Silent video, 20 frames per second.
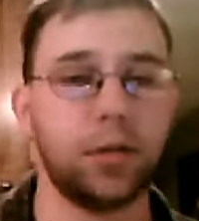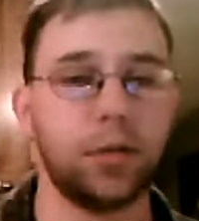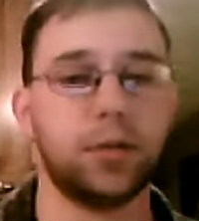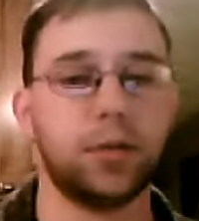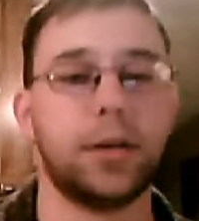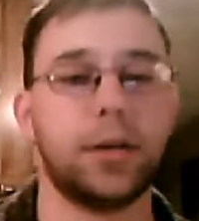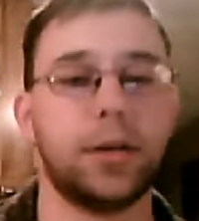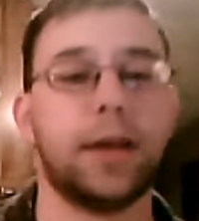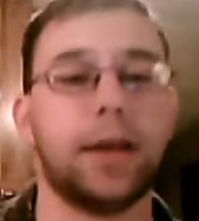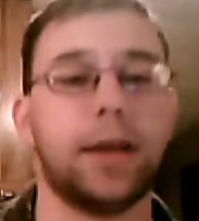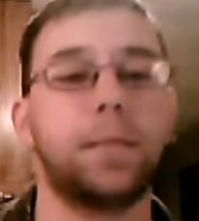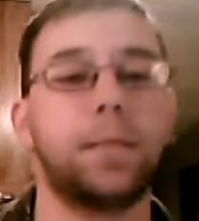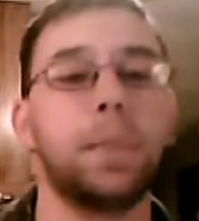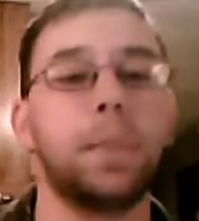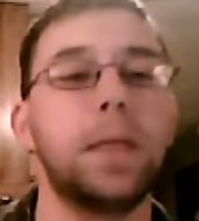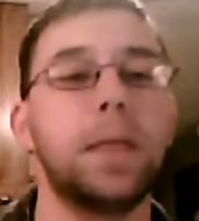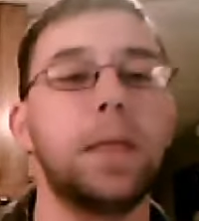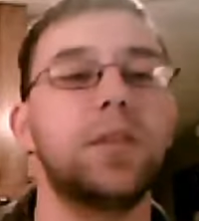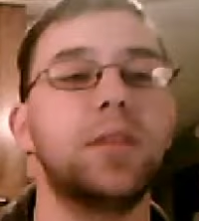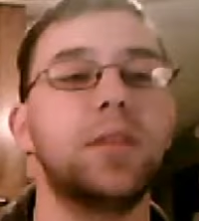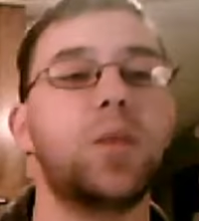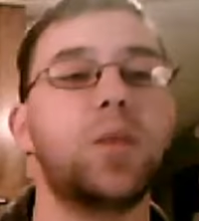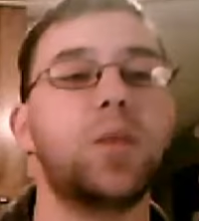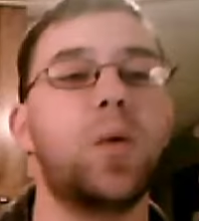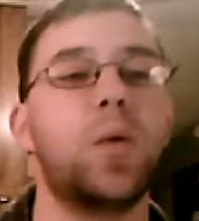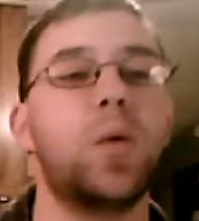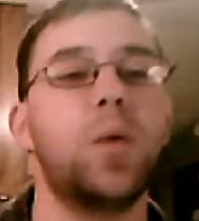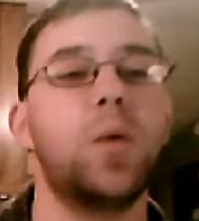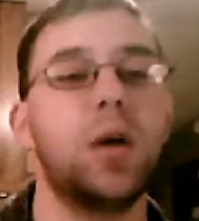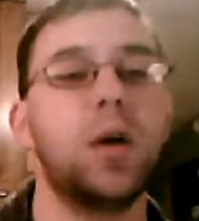Okay,
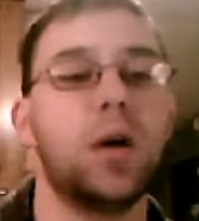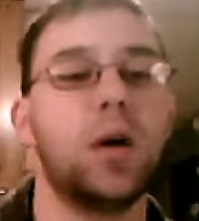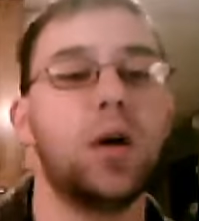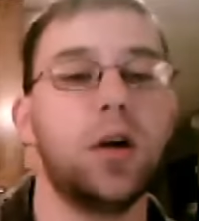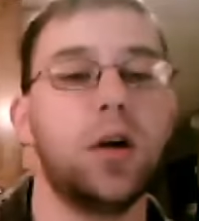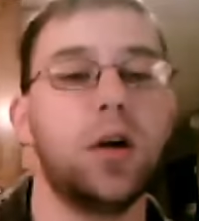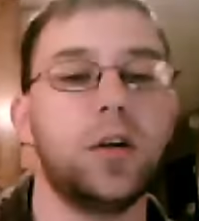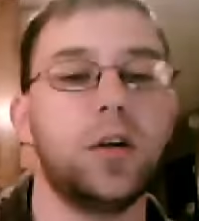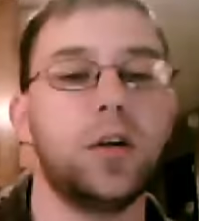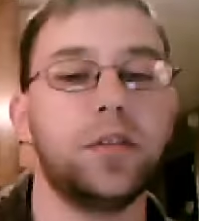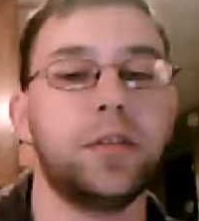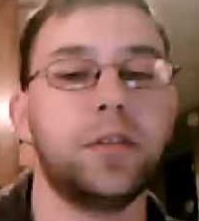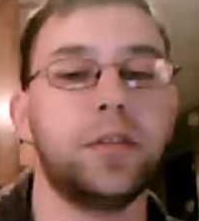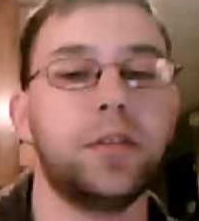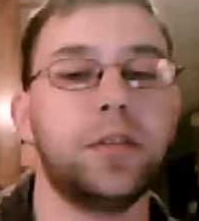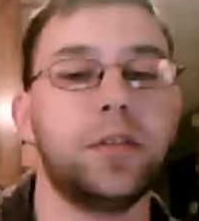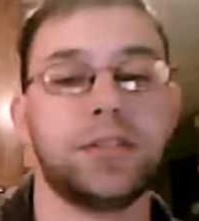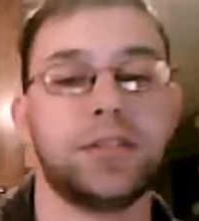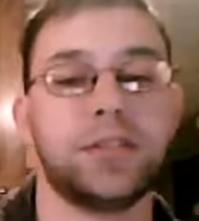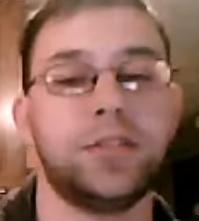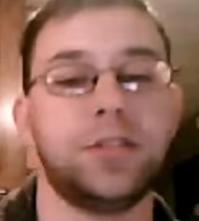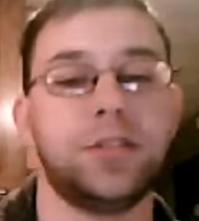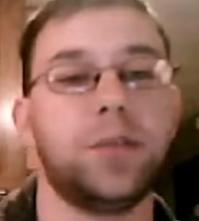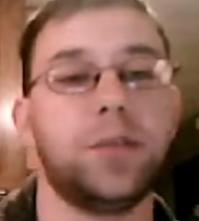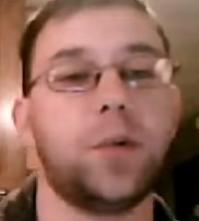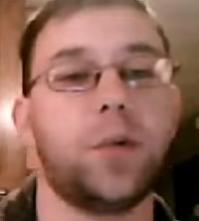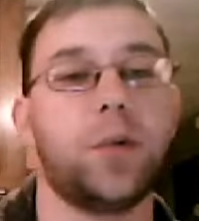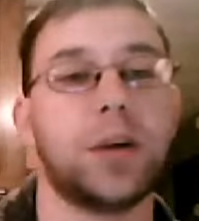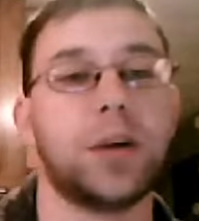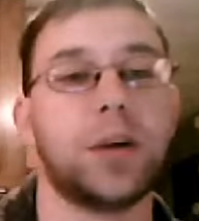so the answer to the
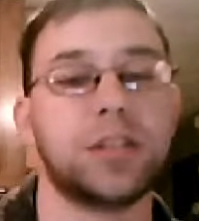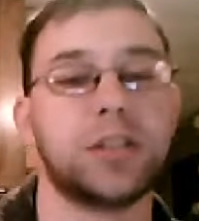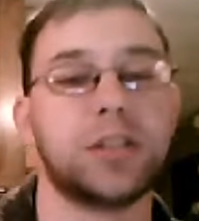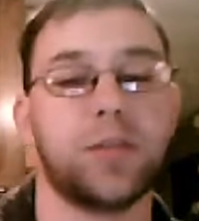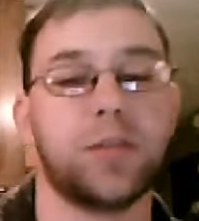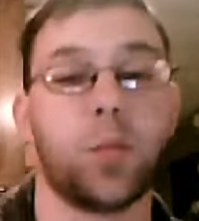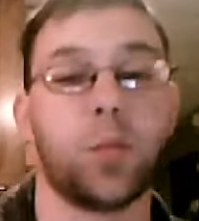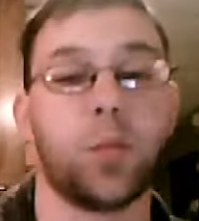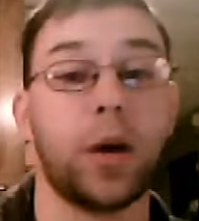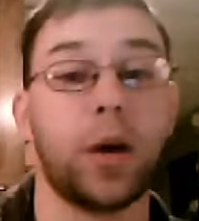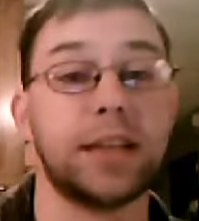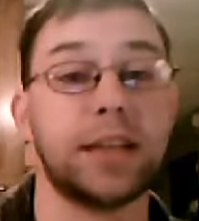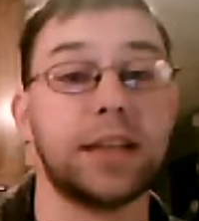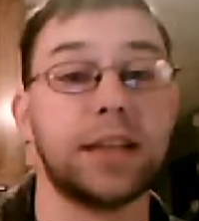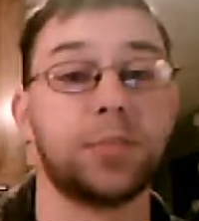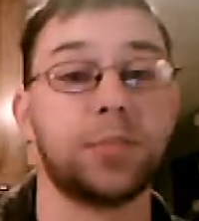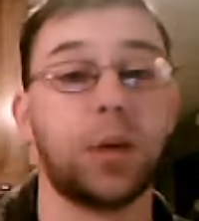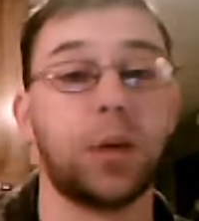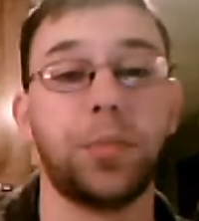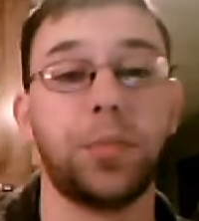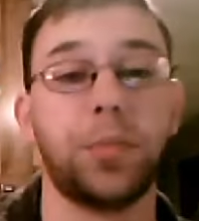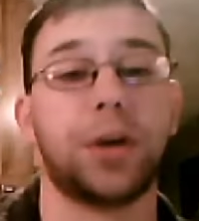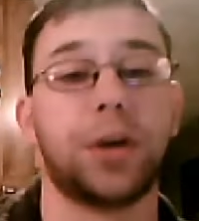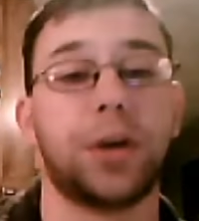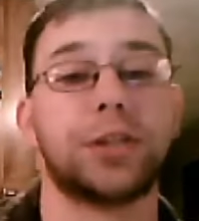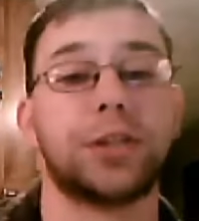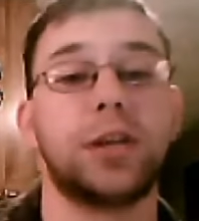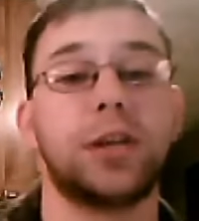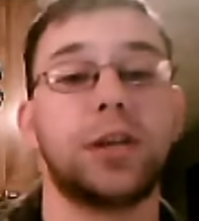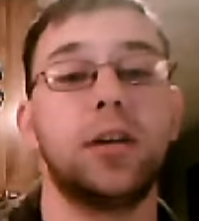question of what is blood
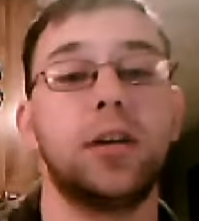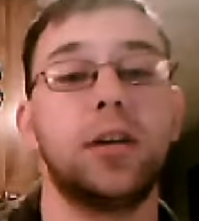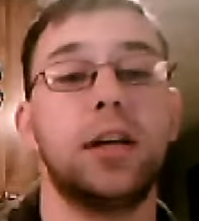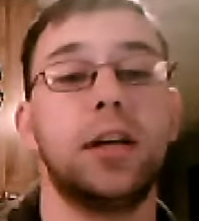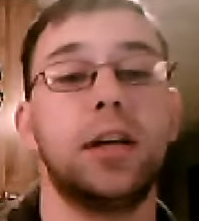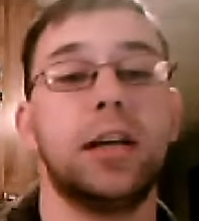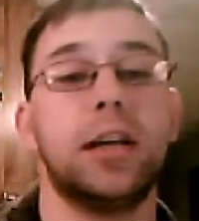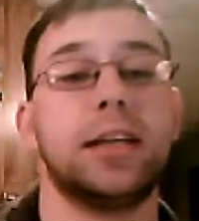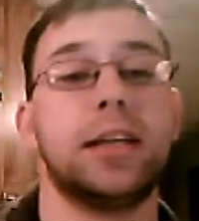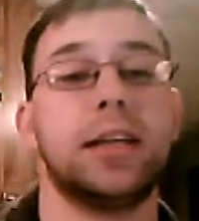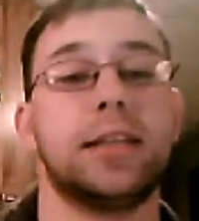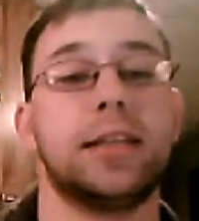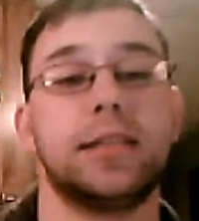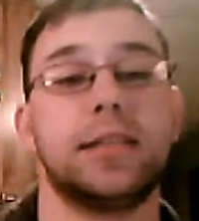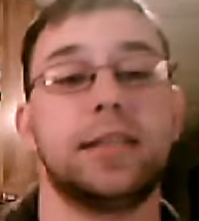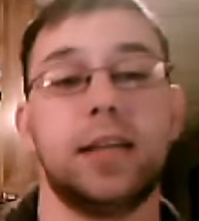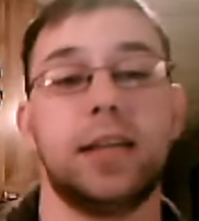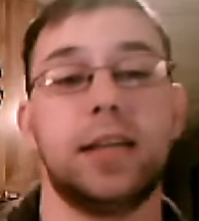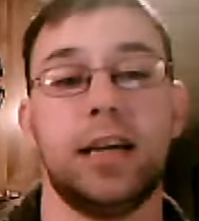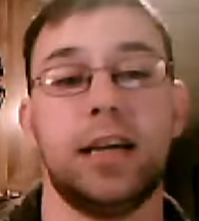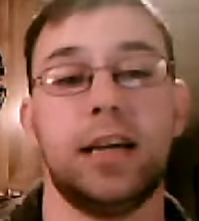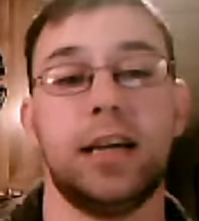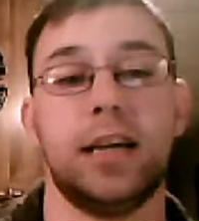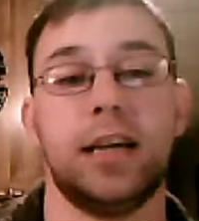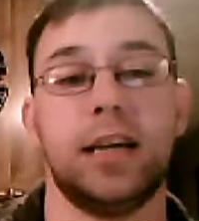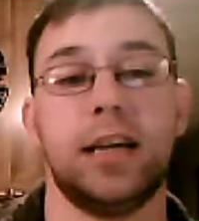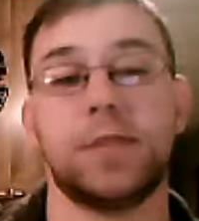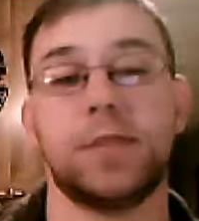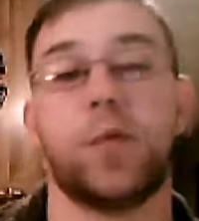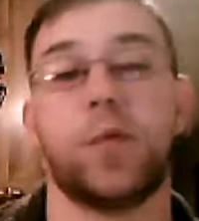pressure is it is
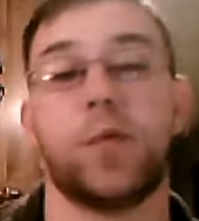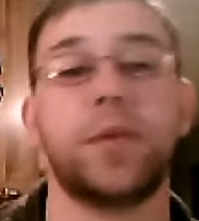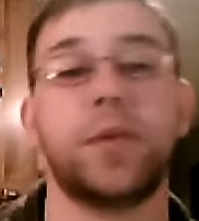the force